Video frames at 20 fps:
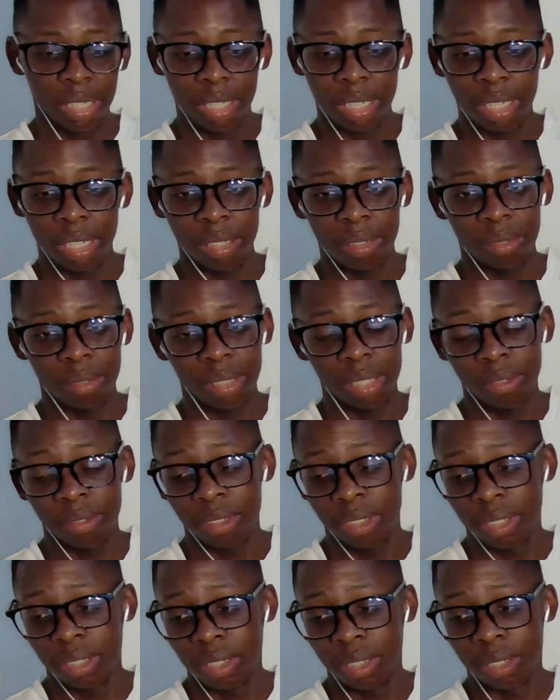I don't
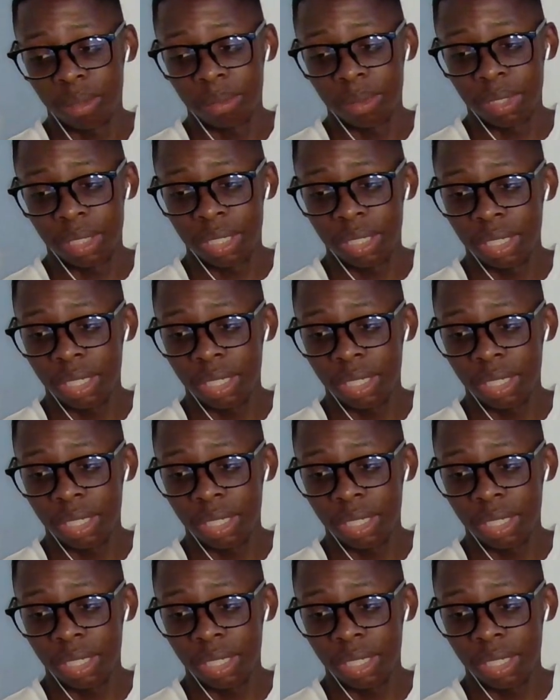even know, bro.